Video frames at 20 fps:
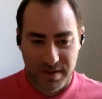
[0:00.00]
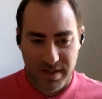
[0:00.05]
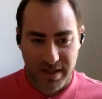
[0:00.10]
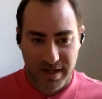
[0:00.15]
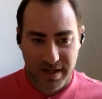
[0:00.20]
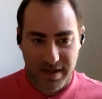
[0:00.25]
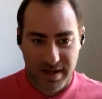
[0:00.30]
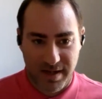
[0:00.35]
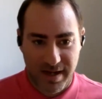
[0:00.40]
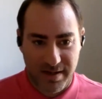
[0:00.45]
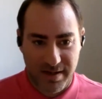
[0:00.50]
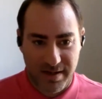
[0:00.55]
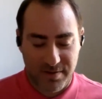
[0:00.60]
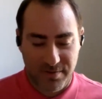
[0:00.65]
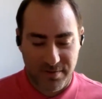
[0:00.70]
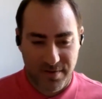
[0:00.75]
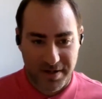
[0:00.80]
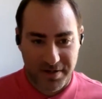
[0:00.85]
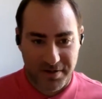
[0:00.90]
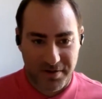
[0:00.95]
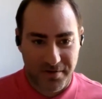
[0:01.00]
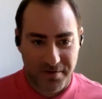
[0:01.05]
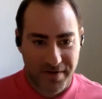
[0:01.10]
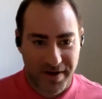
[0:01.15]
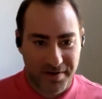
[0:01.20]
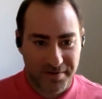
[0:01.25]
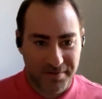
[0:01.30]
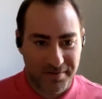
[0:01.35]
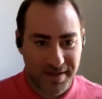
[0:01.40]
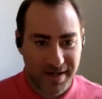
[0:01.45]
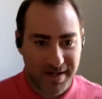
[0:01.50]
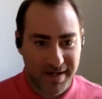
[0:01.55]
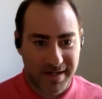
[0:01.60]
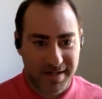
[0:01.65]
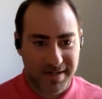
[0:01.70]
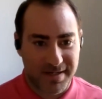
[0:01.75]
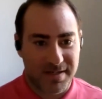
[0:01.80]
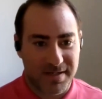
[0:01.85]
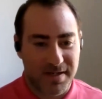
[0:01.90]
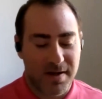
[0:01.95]
like director of
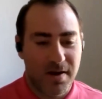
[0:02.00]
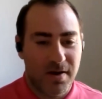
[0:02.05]
analytics